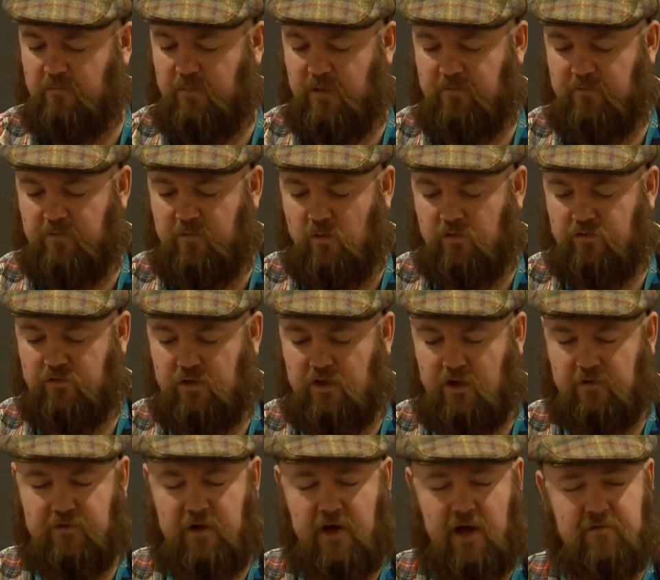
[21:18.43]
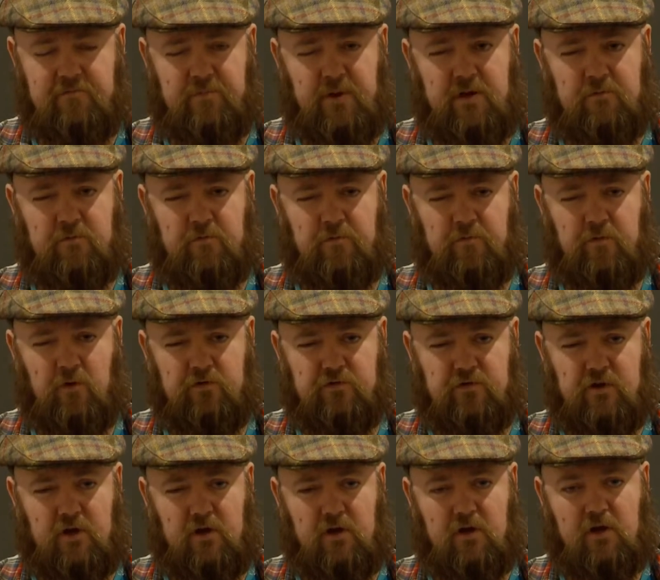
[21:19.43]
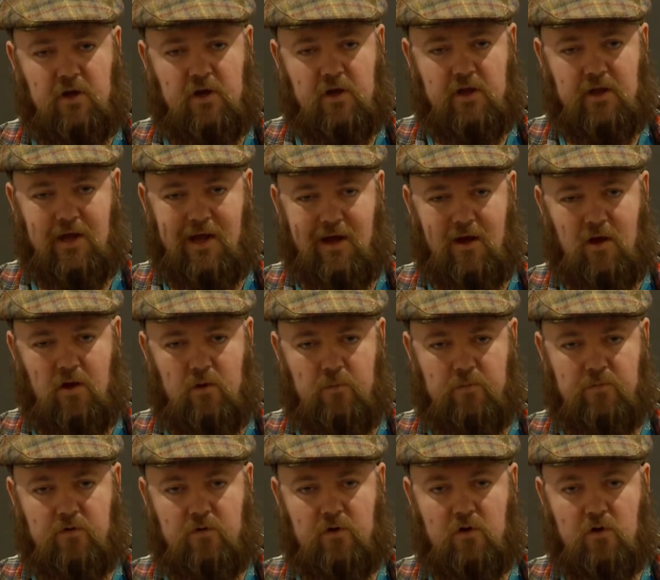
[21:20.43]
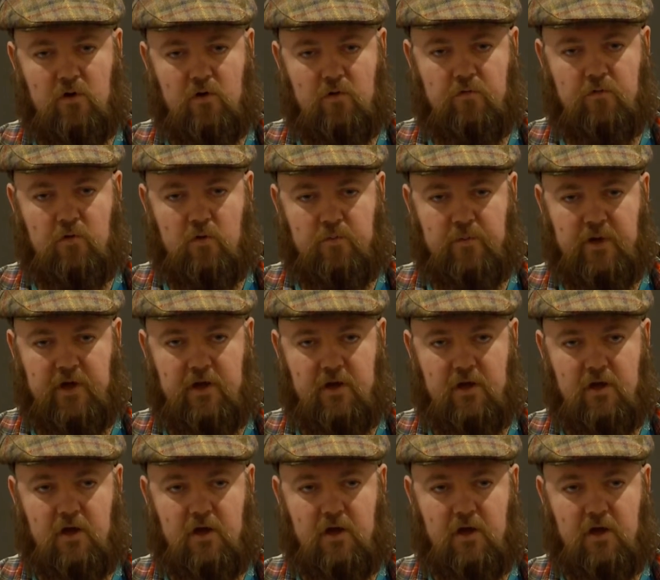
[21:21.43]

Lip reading: been fortunate enough to have people foster that hope for me.